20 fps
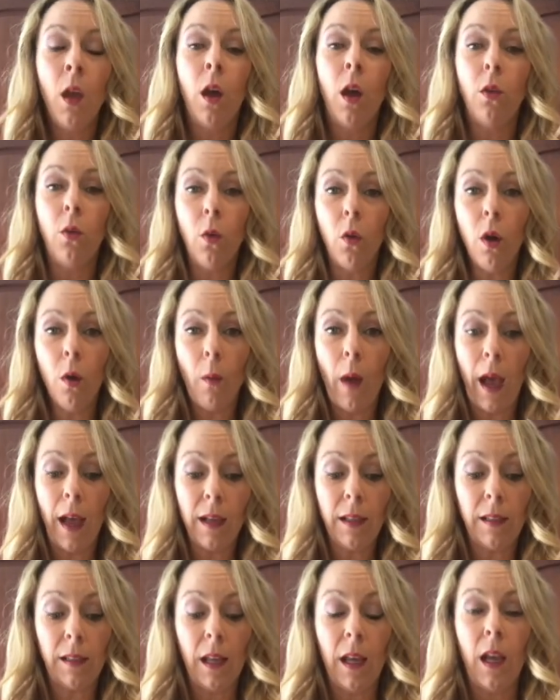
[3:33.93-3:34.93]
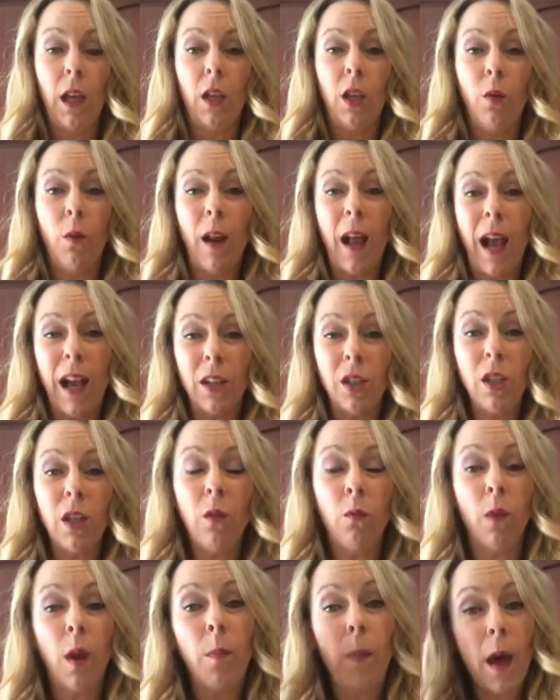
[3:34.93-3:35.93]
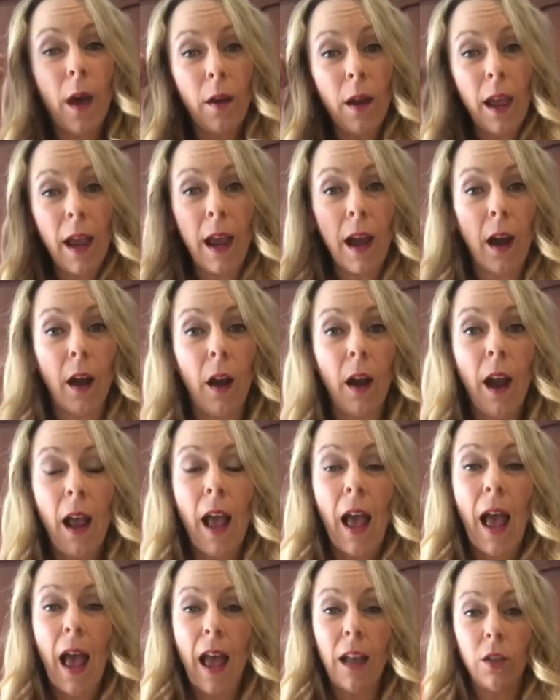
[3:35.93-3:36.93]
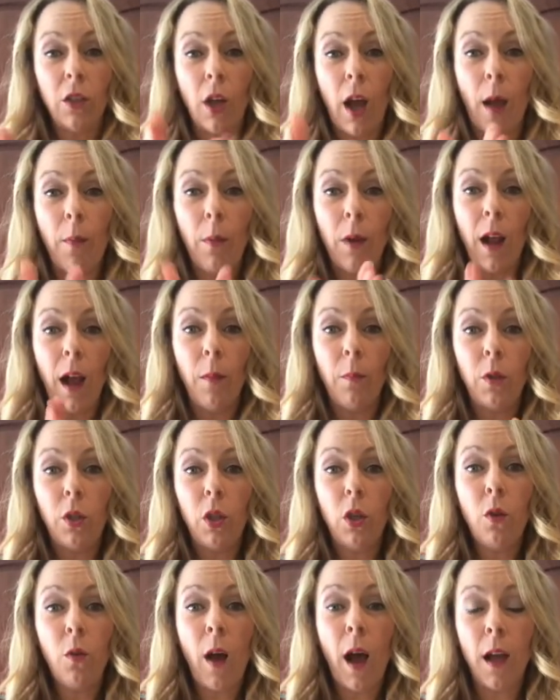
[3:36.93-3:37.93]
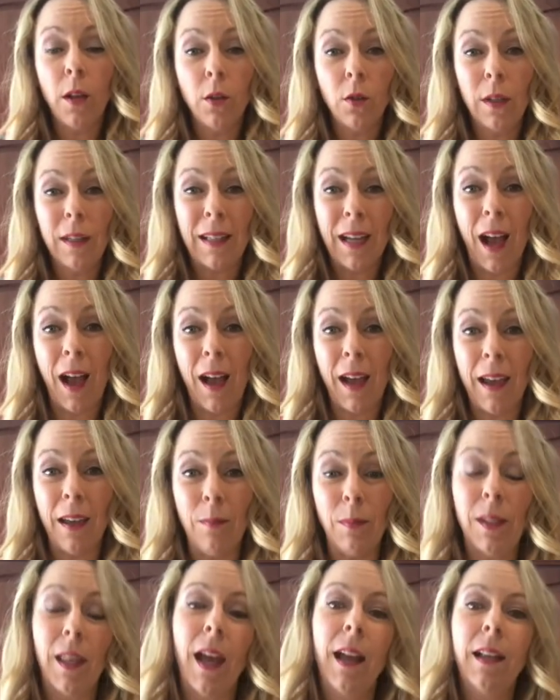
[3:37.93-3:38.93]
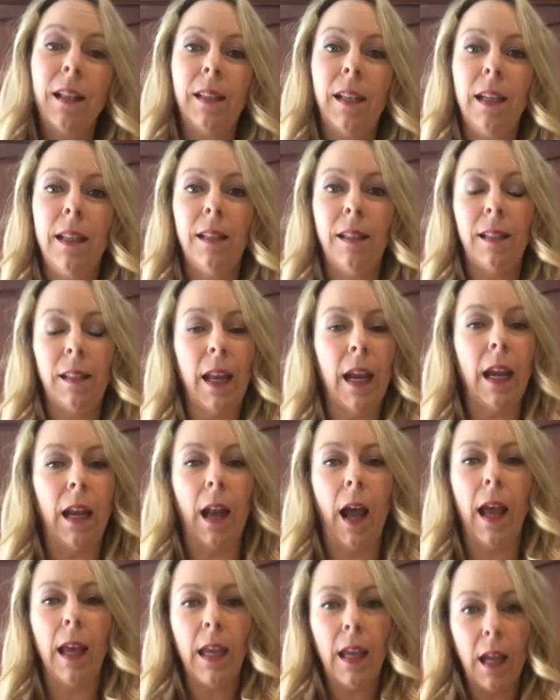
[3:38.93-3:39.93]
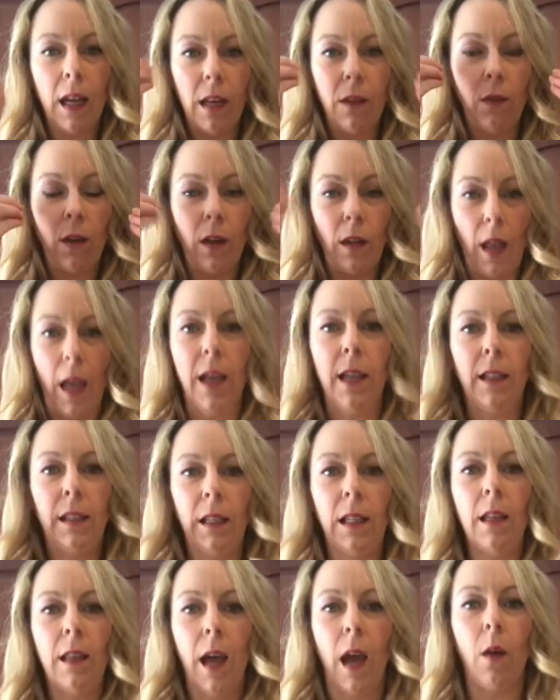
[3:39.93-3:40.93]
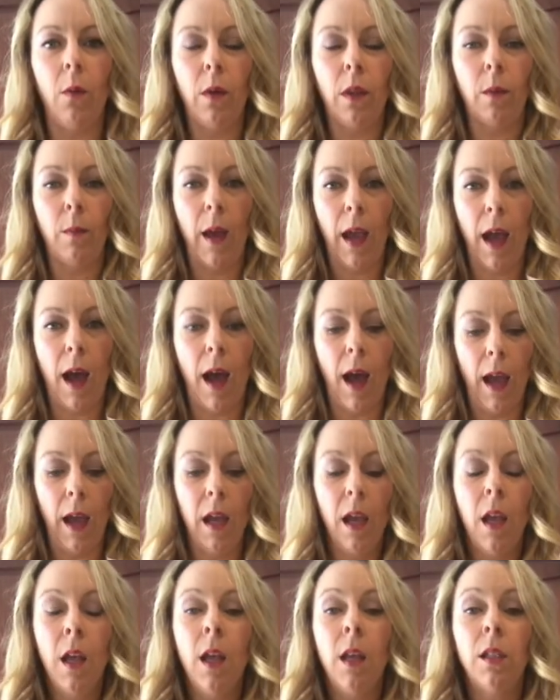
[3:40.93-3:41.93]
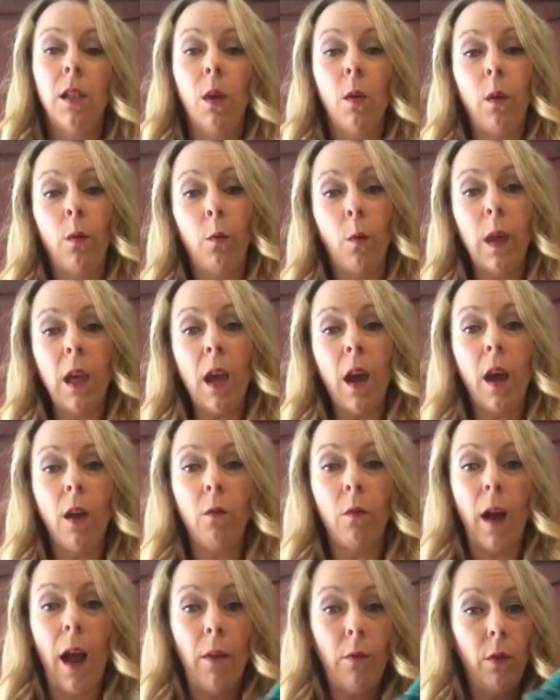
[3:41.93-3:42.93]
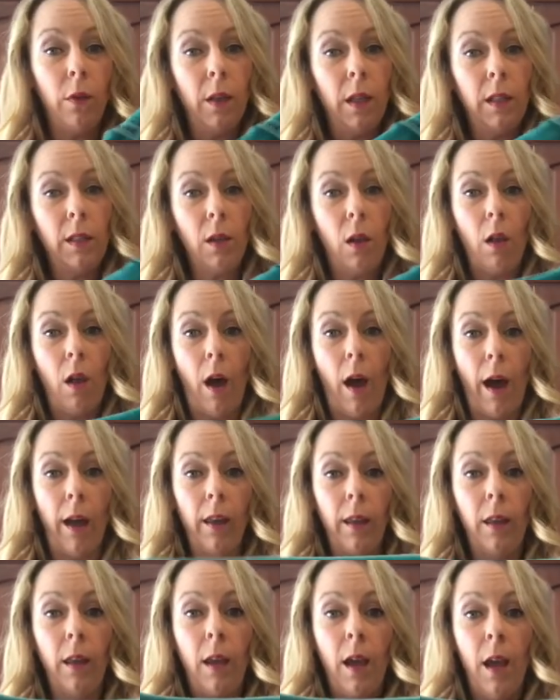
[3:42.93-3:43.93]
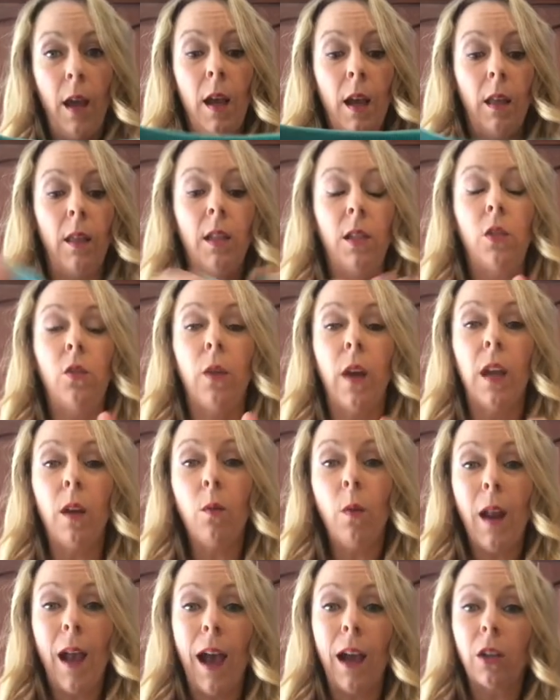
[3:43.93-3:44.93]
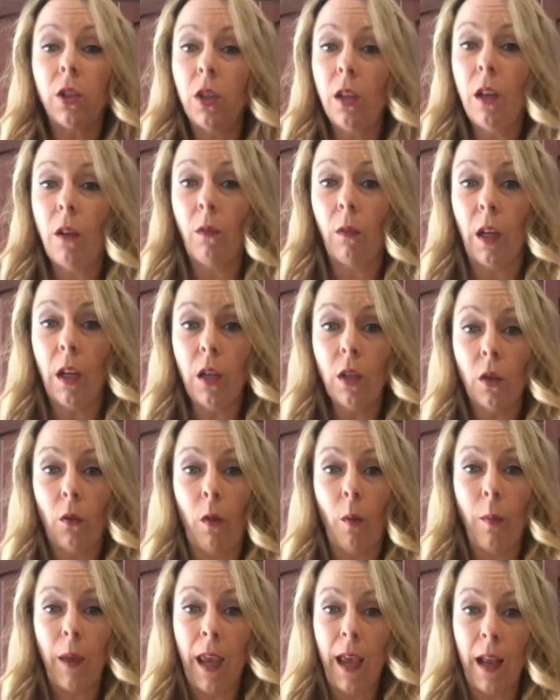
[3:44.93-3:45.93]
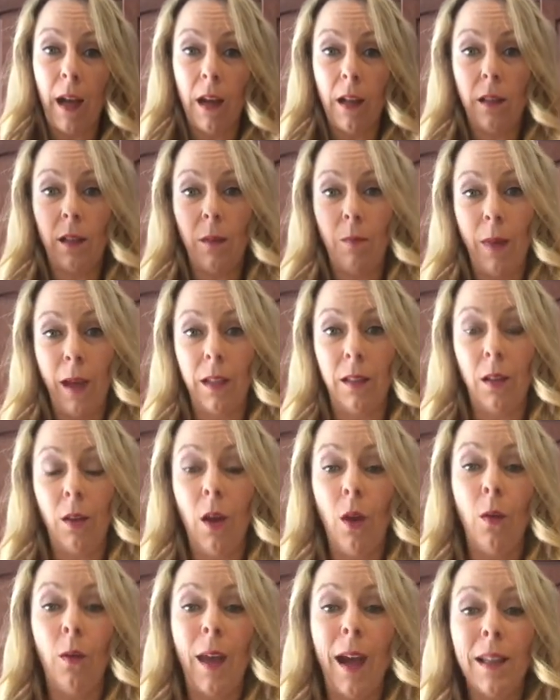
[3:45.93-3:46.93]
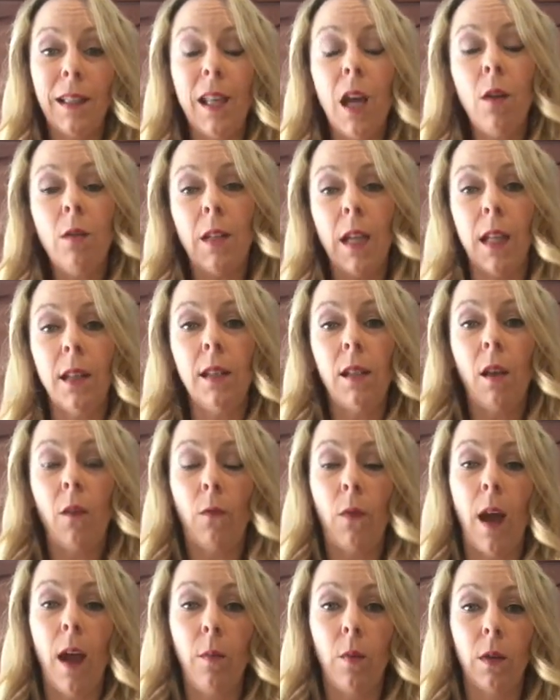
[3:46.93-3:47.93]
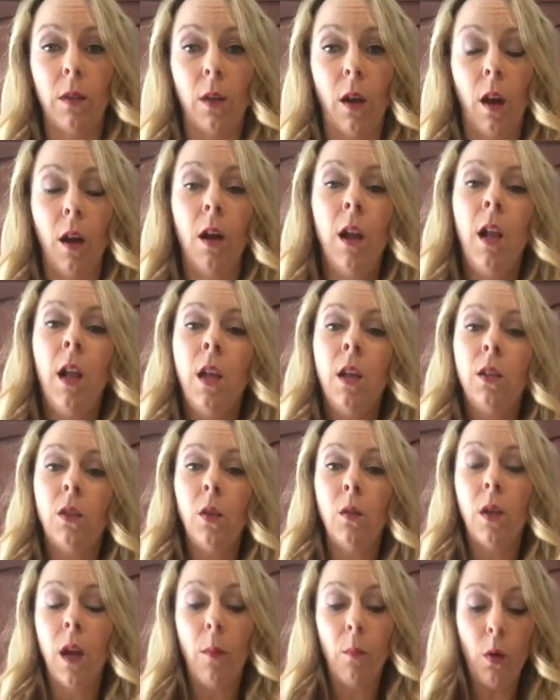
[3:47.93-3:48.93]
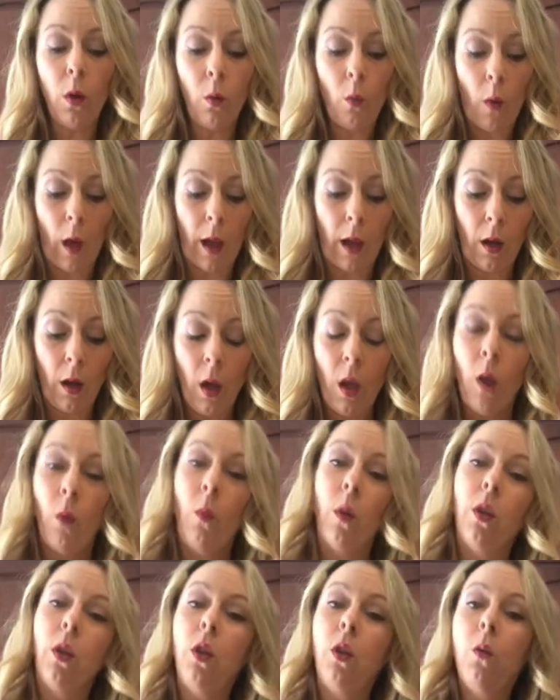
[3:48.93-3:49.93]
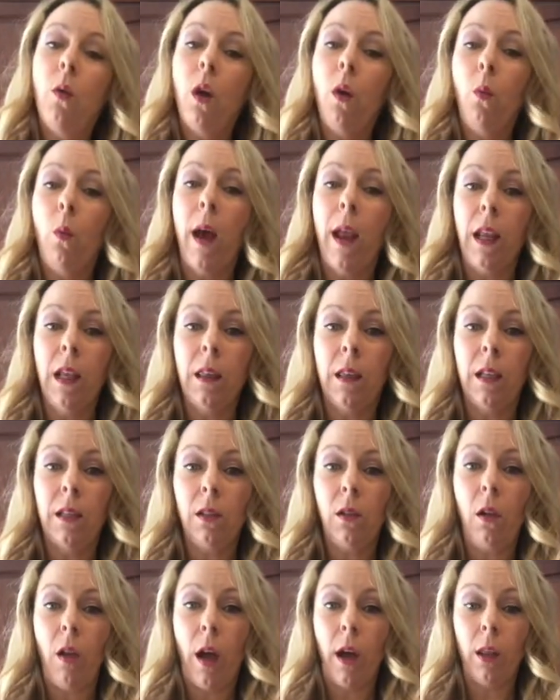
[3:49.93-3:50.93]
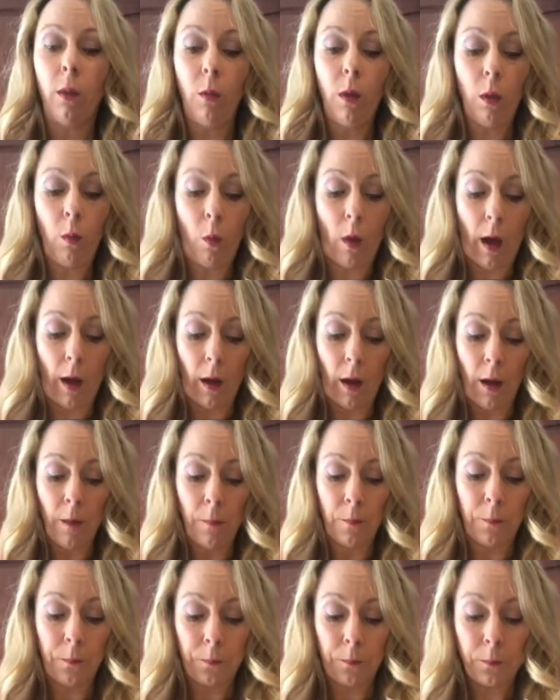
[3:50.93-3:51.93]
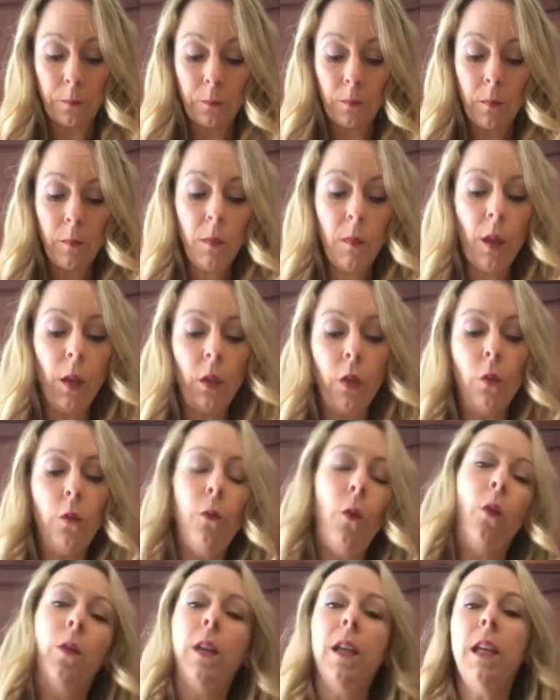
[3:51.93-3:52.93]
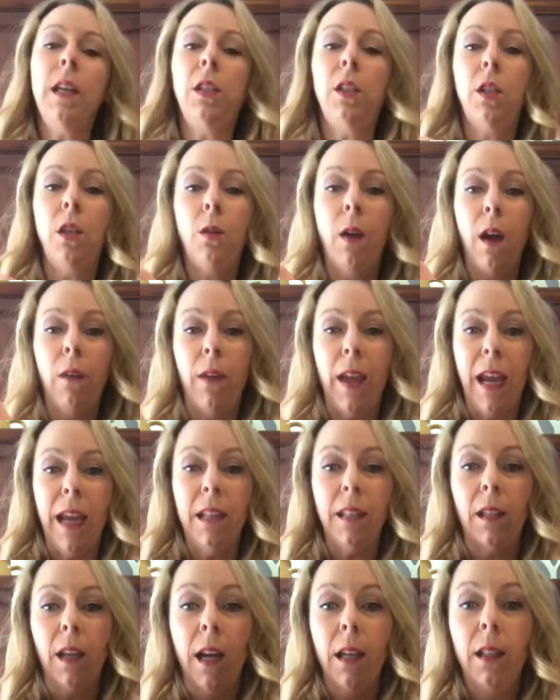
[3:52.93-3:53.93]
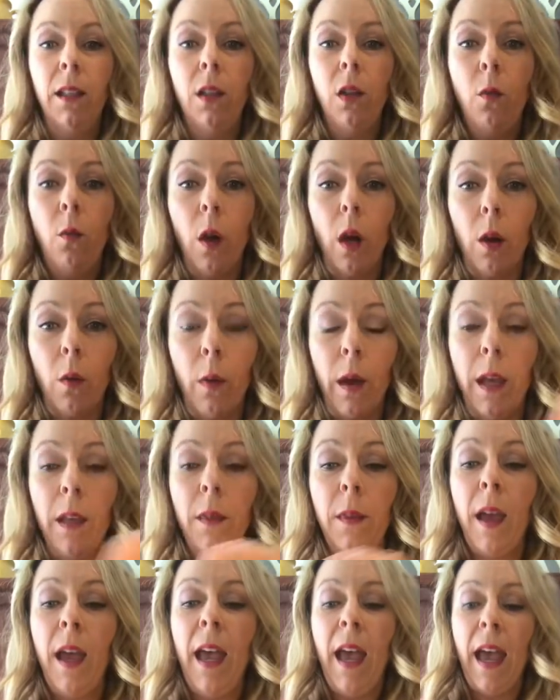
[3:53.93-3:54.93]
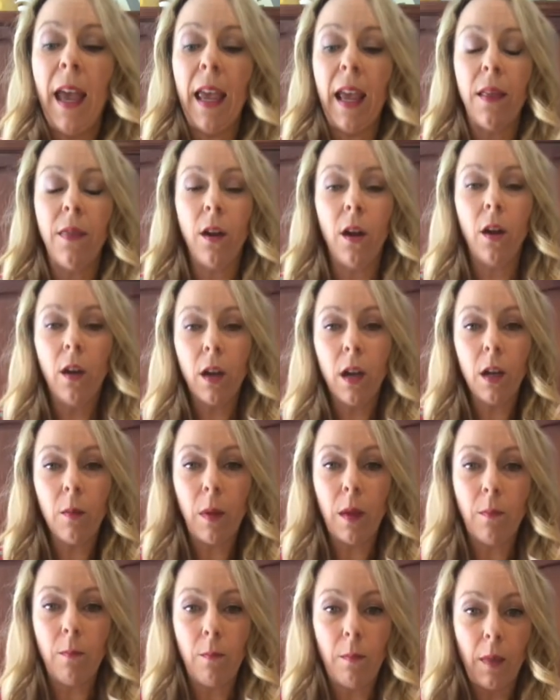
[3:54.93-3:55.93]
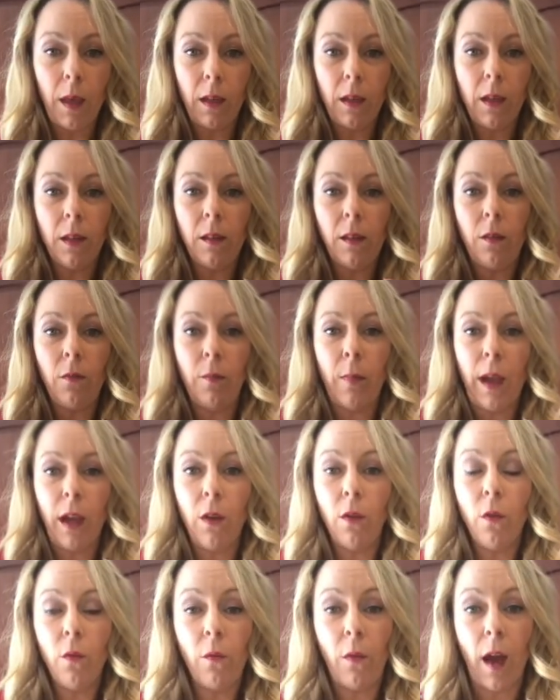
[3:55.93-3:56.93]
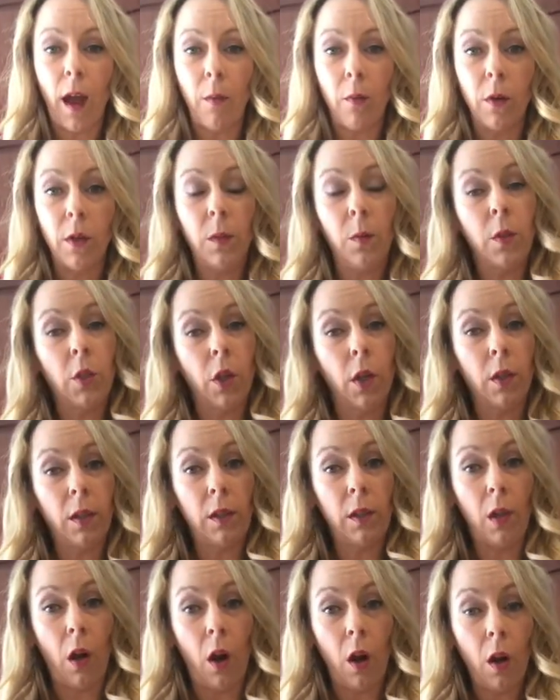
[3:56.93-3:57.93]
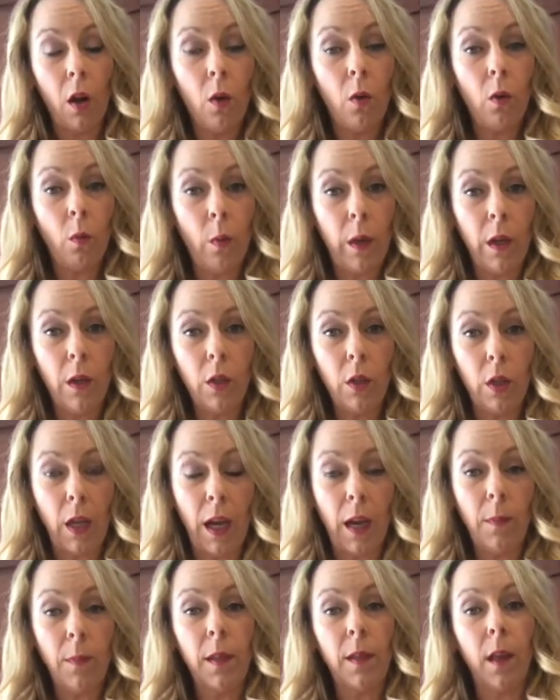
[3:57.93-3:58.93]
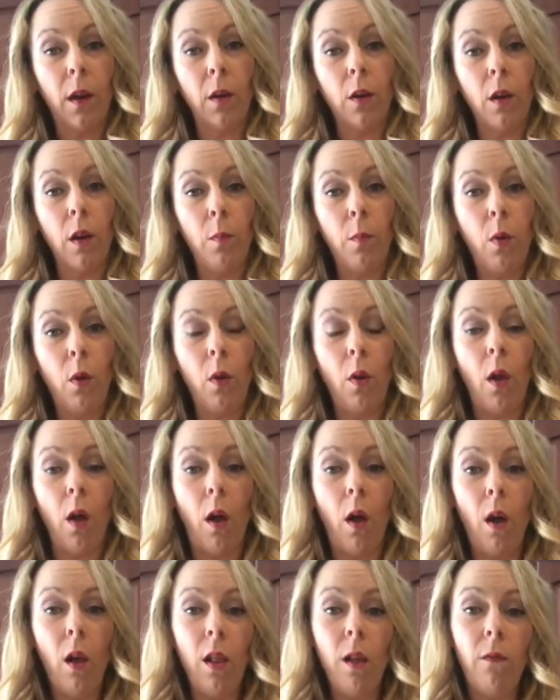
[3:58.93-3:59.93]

Norwex, you would actually rip out a hair and chop it up 200 times. That is insane. I can't even see that with my eye. So if we unraveled this cloth, the strand would actually reach from Canada to Mexico. That's how dense the fibers are. So number one, when you are wetting this cloth with water, you're folding it so you have 8 sides to work with, and there are going to be millions of microfibers, which are star or wheel shaped, that are going to pull all